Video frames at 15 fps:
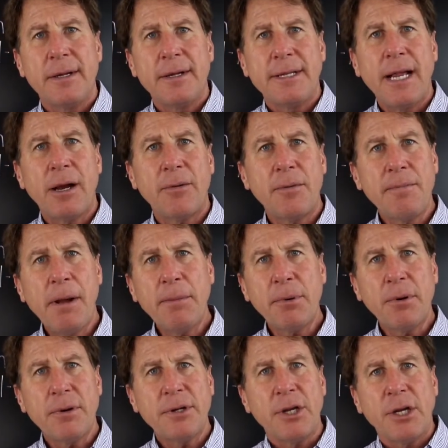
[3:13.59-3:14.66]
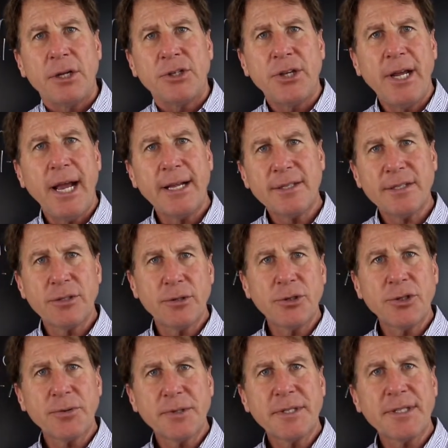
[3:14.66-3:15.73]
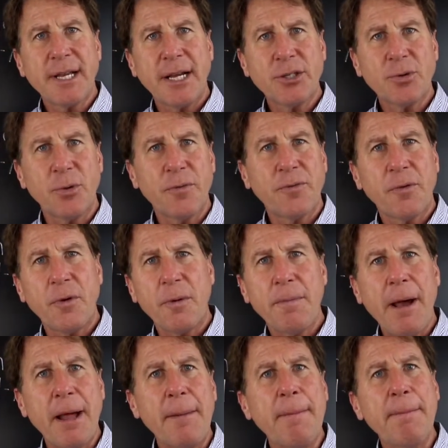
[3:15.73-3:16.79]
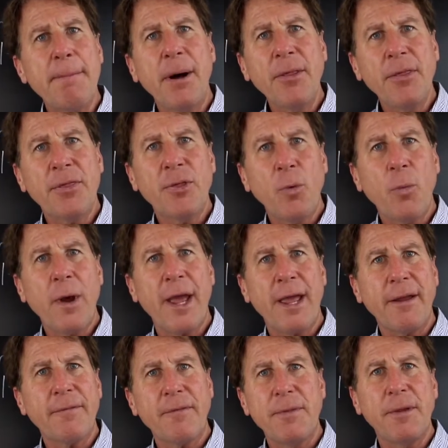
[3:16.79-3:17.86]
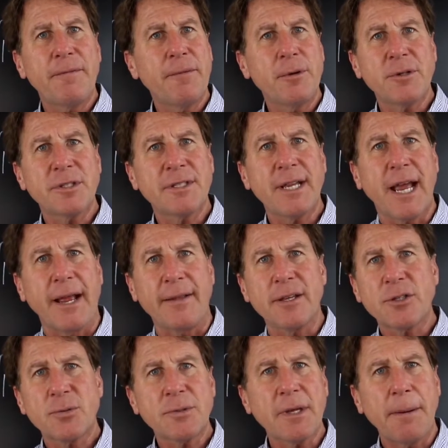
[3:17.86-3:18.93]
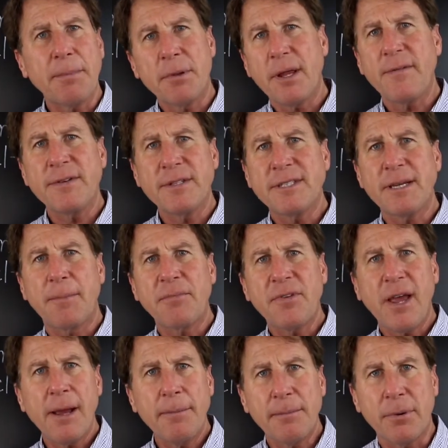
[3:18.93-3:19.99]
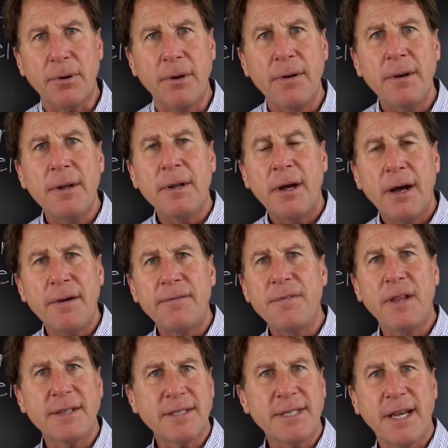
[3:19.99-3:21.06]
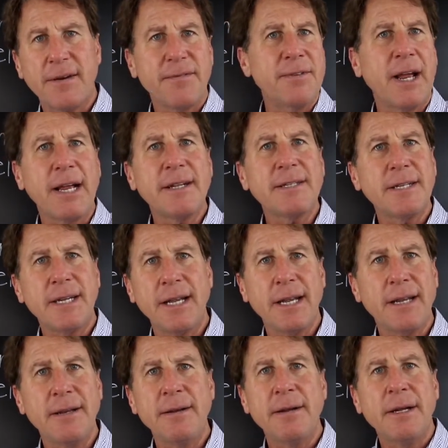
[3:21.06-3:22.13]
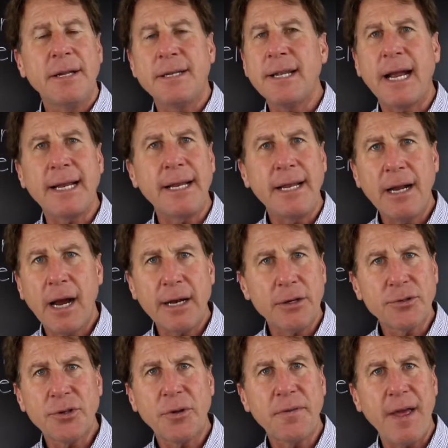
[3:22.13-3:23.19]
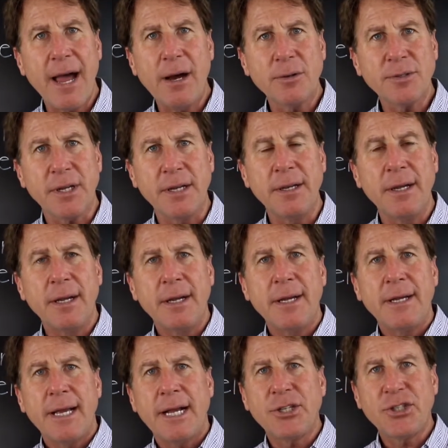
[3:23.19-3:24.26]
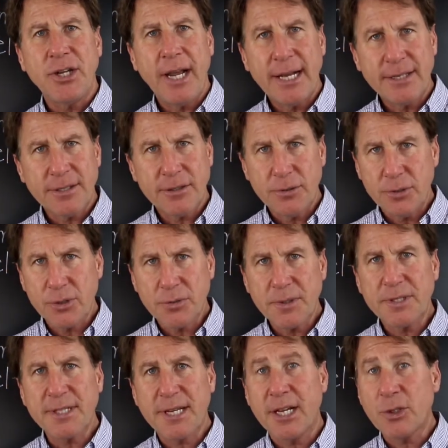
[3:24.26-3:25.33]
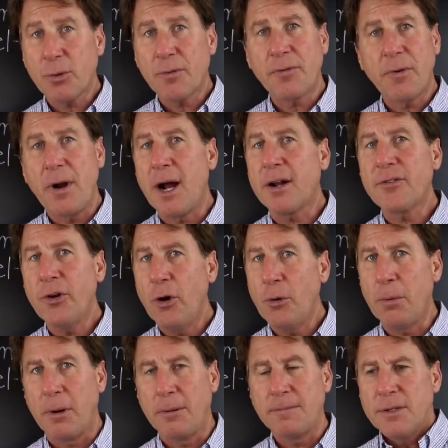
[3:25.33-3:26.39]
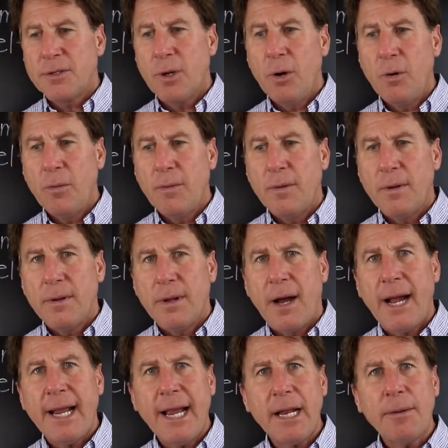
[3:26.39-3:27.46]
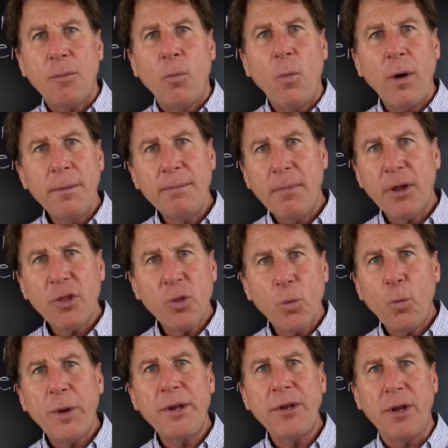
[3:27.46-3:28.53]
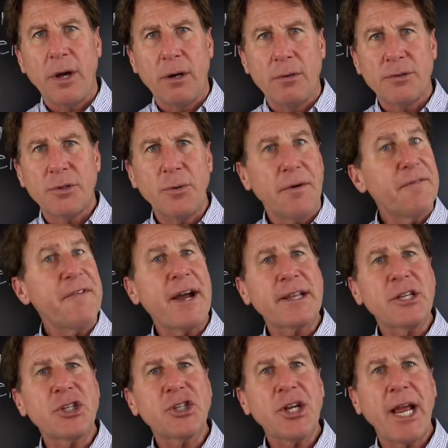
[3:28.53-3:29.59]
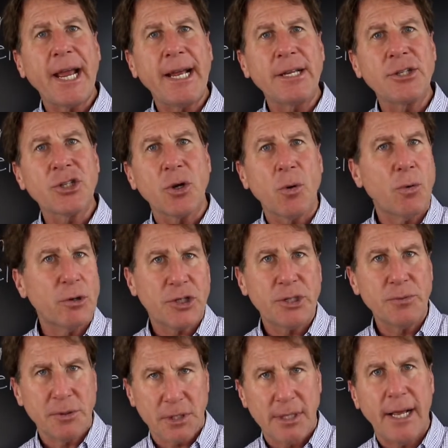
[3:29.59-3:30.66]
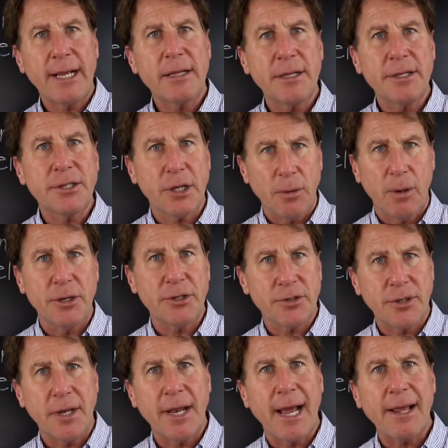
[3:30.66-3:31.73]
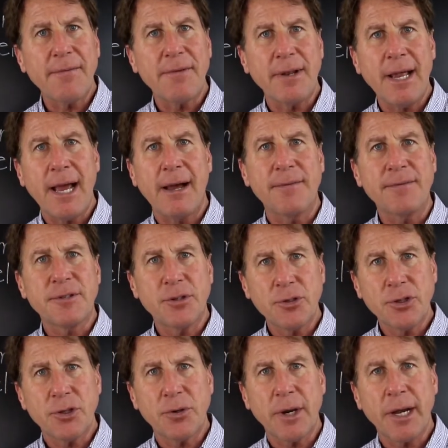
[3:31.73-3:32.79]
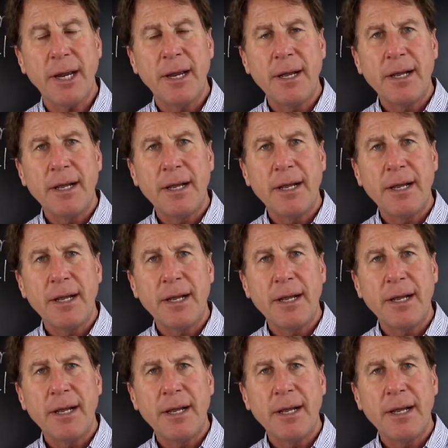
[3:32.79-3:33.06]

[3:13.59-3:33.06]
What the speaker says: Now remember, she had surgery scheduled for about a month away from the first date. This was, I believe, in September of, let's say, of 1999 or 2000, and she had surgery scheduled for October. So I had a 1 month window to effect change, or she was likely to go under the knife and have surgery.